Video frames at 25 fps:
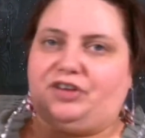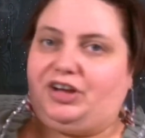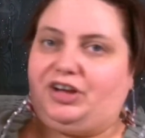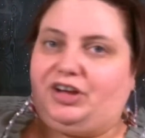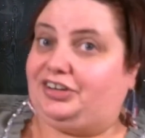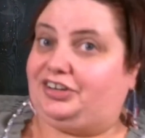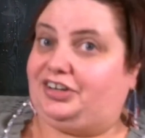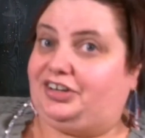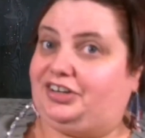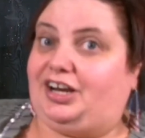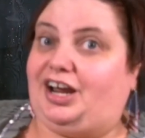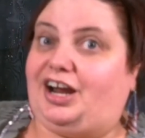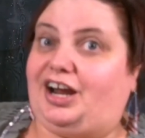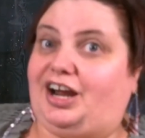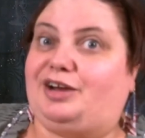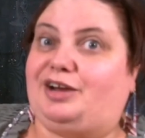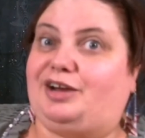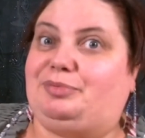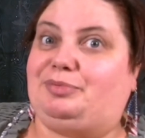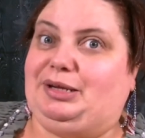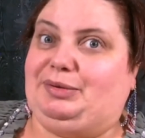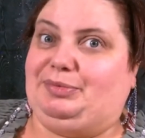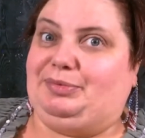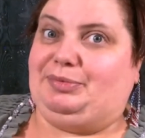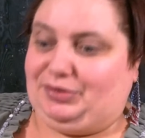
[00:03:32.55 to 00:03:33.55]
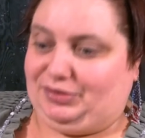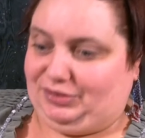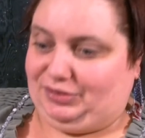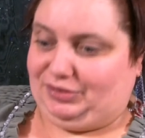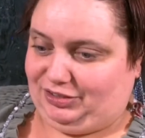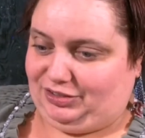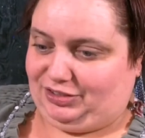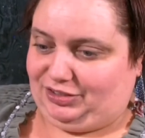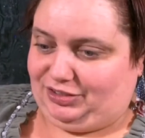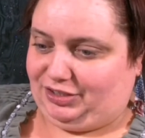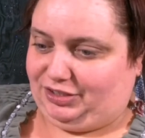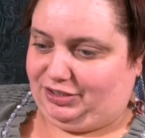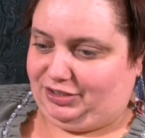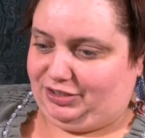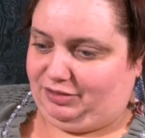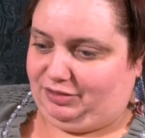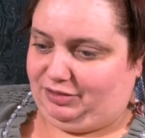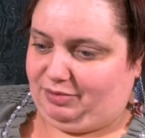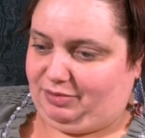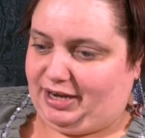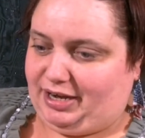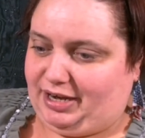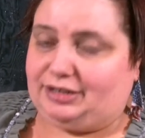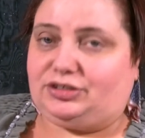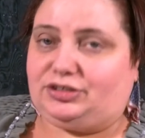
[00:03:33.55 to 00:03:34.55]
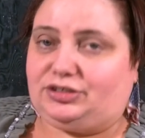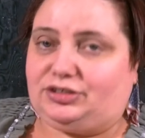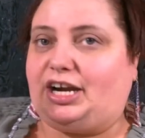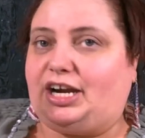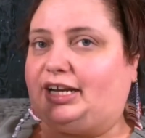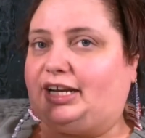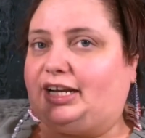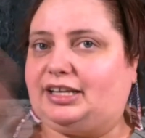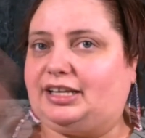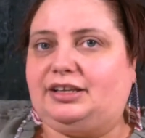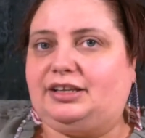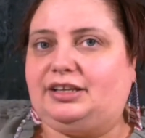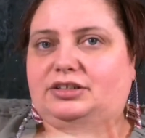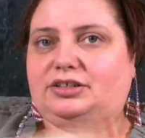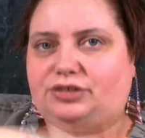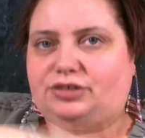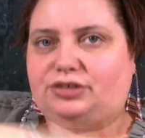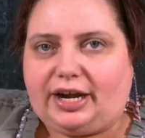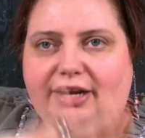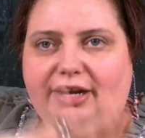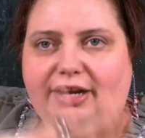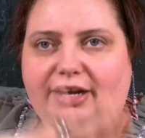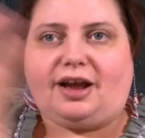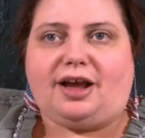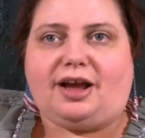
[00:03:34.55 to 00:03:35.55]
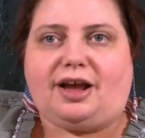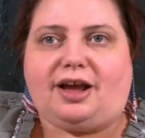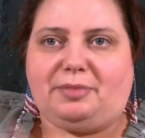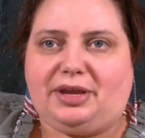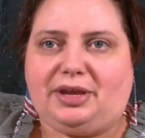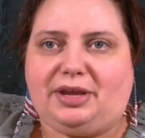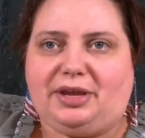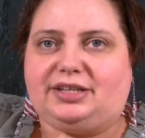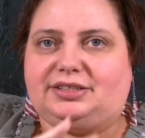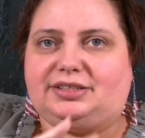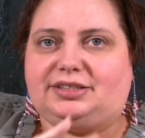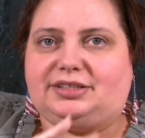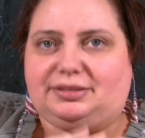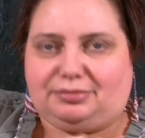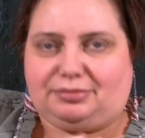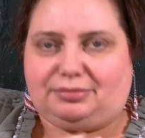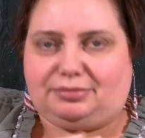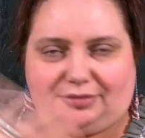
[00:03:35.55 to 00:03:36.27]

I follow a lot of people on YouTube, and I try to try to comment and